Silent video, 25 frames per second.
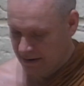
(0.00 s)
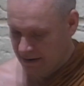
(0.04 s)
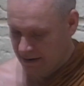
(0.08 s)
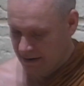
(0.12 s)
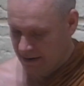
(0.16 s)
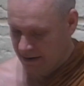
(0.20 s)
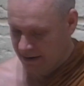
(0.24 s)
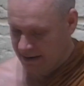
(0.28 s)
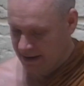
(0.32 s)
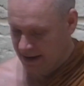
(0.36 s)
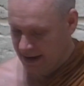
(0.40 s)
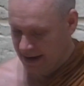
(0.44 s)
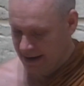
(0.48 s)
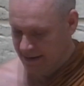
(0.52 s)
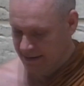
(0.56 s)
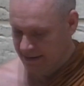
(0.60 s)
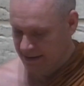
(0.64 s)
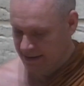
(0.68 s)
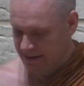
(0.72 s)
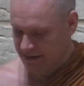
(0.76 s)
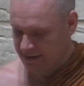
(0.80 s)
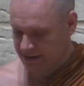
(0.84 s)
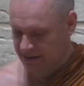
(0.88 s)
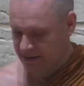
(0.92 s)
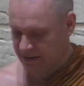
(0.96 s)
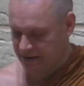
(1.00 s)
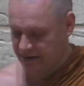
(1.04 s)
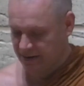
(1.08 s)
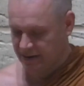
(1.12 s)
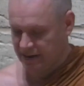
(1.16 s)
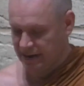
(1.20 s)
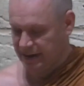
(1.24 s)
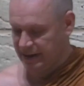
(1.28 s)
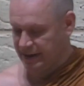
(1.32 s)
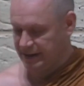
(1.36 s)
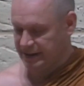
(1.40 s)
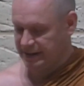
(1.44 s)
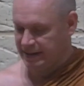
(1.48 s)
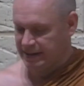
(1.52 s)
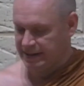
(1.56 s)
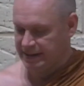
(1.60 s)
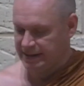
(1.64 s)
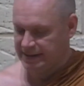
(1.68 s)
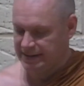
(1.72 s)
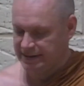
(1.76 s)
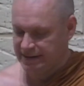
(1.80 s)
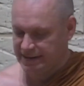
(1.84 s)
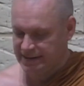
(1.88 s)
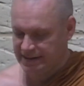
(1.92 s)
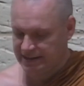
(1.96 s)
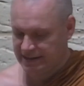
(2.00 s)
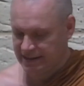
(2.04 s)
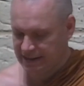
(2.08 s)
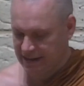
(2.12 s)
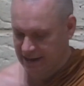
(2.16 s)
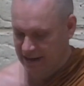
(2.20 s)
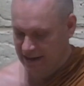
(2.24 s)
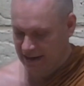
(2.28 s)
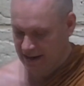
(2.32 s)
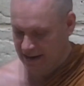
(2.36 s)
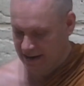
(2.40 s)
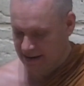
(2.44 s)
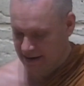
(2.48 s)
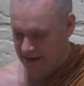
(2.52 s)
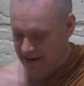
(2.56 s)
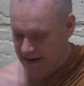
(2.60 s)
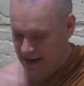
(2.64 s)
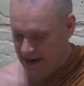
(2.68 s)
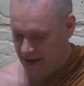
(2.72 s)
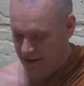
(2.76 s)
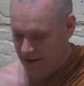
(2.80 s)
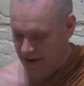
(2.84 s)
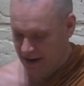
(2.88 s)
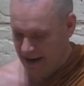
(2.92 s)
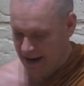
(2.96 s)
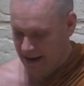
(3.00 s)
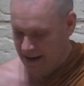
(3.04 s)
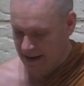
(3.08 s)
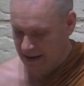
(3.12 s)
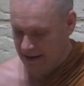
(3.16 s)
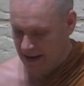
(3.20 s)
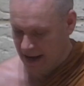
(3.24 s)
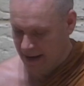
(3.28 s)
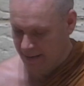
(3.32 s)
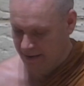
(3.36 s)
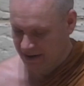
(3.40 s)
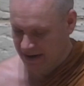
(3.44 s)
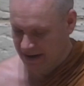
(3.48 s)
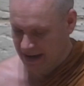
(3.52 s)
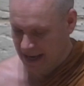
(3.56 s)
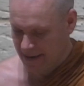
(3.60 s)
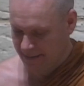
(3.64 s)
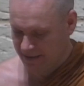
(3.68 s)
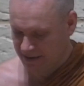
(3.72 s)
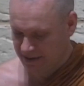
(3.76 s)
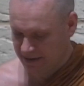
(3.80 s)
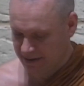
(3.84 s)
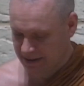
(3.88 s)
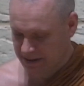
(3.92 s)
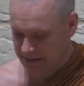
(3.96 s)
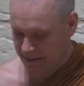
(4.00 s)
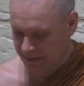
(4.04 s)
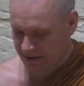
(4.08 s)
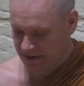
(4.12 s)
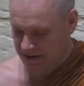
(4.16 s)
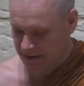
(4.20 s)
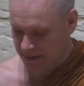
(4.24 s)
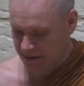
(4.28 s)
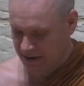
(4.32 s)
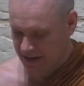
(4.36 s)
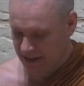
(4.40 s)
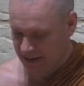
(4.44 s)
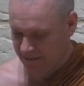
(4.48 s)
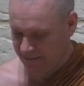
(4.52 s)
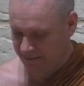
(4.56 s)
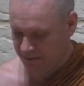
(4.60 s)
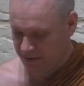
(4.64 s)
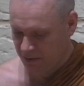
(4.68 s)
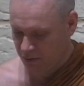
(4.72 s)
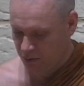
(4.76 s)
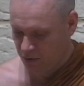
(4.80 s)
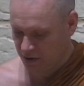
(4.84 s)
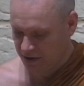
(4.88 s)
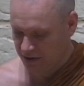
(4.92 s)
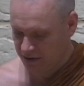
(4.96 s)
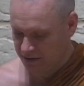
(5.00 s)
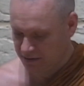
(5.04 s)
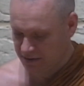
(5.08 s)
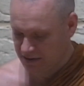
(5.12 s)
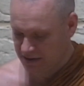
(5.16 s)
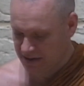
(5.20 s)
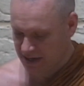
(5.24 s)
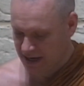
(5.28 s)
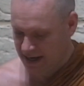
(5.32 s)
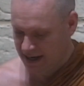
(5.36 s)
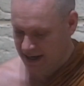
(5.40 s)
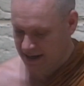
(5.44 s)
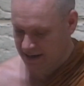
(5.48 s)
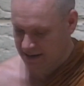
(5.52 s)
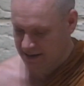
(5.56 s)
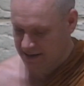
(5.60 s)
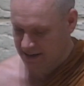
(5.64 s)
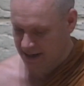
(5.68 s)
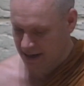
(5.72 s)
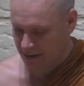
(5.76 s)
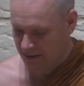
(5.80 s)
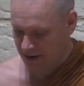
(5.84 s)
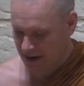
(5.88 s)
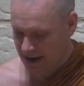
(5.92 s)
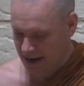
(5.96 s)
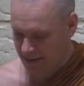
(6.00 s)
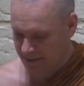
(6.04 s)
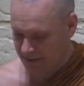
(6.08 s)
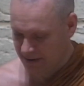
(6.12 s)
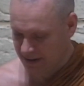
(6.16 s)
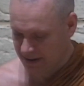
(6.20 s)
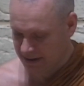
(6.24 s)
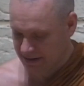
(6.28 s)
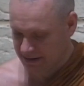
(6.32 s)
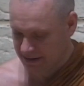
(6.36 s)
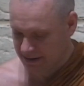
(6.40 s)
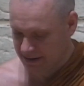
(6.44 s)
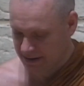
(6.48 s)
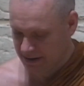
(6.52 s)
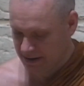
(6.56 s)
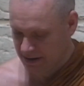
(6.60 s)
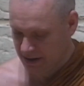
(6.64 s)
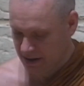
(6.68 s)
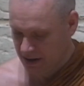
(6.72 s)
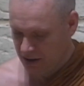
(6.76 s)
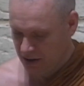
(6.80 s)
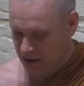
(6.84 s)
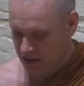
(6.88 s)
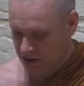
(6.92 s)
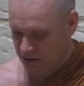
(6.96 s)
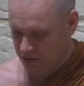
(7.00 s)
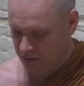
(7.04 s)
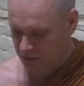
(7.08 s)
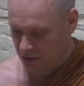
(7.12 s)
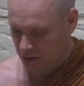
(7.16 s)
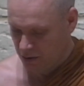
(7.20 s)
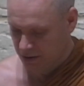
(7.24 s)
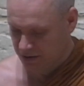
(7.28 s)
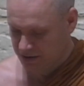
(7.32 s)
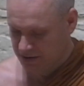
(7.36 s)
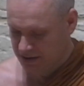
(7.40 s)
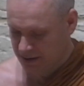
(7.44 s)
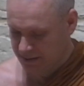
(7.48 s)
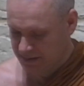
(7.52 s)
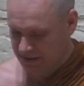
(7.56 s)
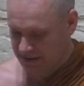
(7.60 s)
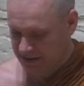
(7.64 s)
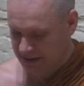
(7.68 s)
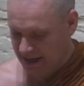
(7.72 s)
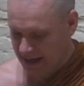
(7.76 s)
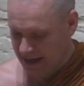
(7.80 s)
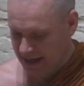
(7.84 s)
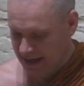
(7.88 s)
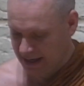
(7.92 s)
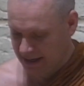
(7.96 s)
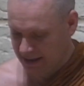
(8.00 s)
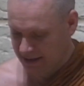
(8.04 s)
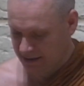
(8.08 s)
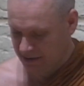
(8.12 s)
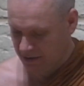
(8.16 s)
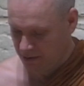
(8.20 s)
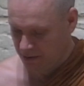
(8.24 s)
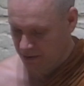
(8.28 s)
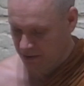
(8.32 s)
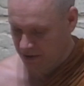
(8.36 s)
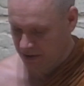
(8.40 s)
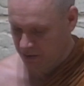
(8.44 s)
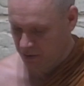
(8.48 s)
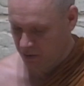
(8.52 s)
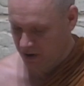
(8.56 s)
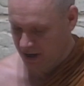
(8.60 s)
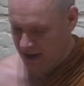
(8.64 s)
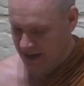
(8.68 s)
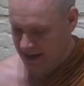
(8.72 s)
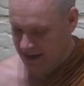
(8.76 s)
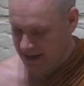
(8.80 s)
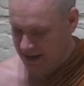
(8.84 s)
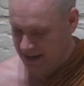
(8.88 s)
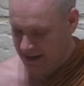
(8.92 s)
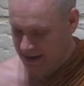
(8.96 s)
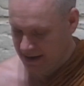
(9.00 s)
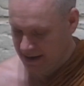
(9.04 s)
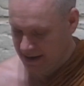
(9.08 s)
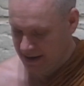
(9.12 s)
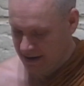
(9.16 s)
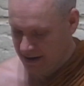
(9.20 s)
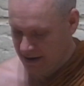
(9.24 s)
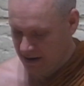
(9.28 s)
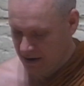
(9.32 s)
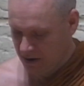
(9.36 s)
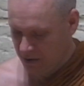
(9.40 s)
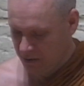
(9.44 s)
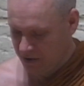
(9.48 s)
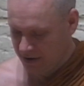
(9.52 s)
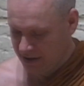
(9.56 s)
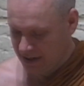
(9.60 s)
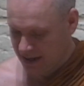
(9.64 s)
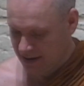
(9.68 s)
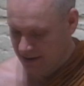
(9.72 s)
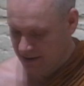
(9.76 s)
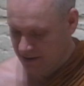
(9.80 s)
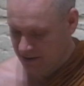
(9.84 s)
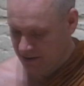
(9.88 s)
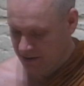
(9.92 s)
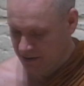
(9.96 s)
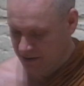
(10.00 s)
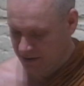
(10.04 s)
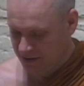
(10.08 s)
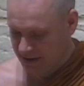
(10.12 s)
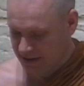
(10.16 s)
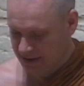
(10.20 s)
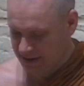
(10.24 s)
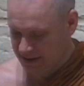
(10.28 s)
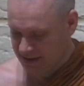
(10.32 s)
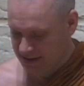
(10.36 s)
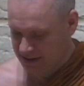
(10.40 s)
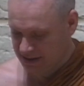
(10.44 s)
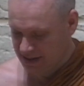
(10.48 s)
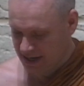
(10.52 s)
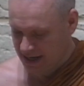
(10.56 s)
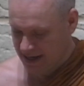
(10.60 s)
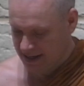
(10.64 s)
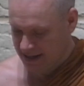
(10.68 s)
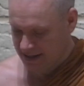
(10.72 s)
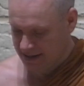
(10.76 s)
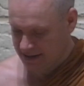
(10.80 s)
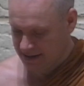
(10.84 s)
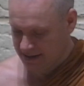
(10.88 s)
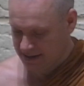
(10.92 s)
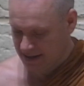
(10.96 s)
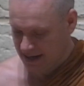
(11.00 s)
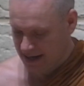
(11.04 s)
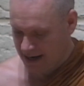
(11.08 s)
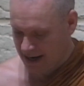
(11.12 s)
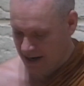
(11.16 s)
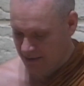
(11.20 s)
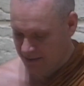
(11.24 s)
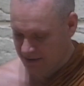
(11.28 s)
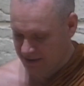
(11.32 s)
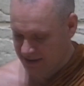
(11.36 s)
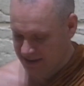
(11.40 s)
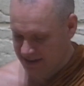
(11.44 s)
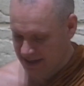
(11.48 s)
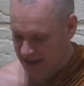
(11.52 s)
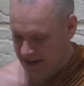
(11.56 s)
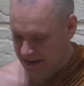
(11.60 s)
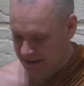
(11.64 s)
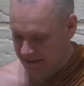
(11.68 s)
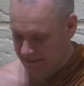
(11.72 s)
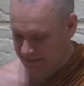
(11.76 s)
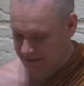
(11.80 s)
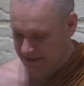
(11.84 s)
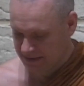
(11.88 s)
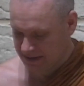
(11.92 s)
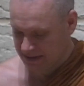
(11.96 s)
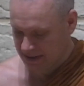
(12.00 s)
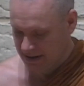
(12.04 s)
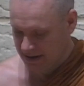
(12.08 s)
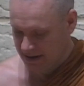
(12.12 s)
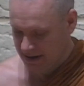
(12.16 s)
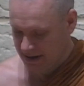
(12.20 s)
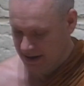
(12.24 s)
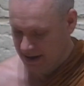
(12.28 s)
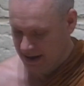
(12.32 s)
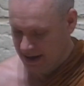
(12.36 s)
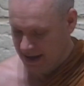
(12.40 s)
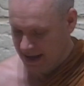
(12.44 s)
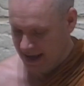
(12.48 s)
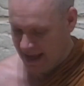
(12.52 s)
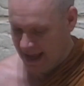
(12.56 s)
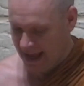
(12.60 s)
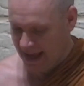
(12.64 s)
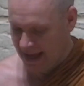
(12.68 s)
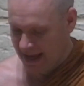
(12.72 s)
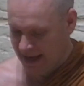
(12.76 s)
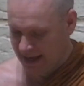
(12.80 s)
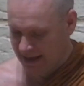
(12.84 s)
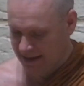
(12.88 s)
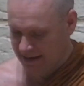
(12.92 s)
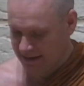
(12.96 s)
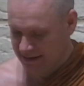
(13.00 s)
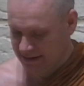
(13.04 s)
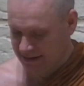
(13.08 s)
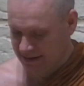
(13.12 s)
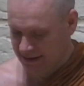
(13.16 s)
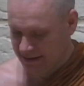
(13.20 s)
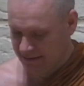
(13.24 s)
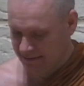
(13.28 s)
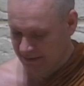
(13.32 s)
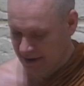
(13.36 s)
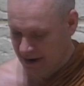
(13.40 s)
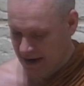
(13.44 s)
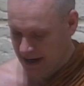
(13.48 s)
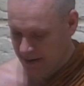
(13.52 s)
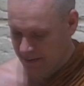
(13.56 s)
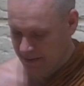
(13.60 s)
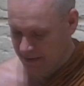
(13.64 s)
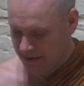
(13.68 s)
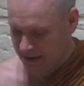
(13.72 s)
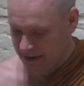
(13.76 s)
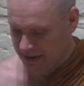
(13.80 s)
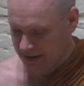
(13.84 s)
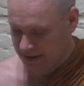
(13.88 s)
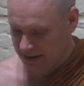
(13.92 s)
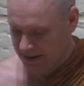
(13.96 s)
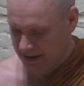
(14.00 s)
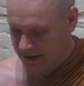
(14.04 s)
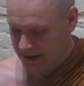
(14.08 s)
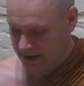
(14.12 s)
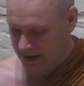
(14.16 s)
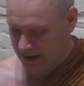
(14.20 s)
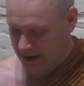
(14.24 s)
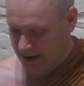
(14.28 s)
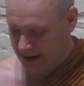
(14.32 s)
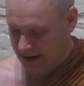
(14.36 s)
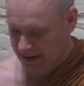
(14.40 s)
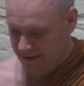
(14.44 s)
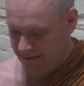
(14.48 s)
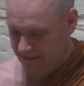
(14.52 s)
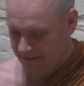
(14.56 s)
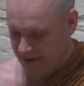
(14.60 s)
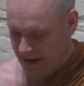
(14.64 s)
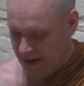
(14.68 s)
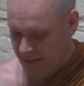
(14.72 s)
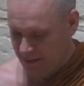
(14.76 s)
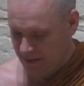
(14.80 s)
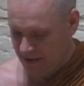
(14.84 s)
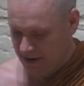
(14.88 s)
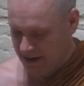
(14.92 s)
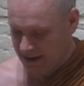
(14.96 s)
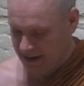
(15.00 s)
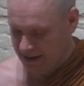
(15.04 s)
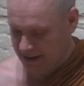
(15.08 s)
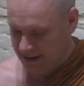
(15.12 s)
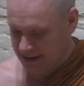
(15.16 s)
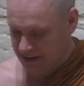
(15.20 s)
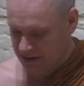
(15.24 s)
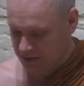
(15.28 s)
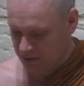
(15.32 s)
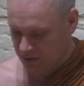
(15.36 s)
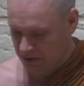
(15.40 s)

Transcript: okay, so is the sila our habit, and habit is conditioned by past and environment? If we want to change our habit to a wholesome state, the only way we can do is change ourselves and the environment. If family is